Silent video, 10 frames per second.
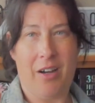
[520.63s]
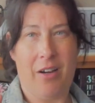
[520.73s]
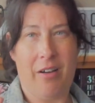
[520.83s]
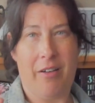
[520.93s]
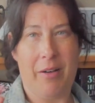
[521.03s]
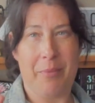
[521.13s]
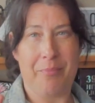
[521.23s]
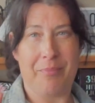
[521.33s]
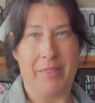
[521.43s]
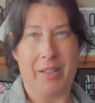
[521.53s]

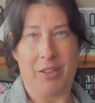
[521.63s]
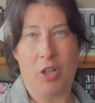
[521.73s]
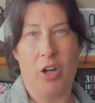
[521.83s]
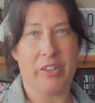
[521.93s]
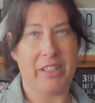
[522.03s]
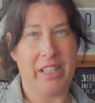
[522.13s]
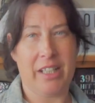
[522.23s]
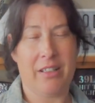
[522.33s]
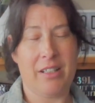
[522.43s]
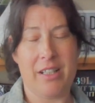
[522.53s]

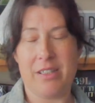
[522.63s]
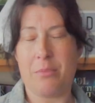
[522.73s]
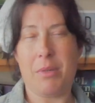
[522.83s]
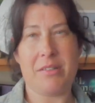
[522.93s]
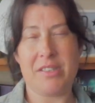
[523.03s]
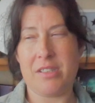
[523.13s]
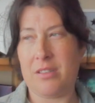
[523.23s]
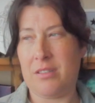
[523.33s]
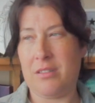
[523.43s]
gardening is a must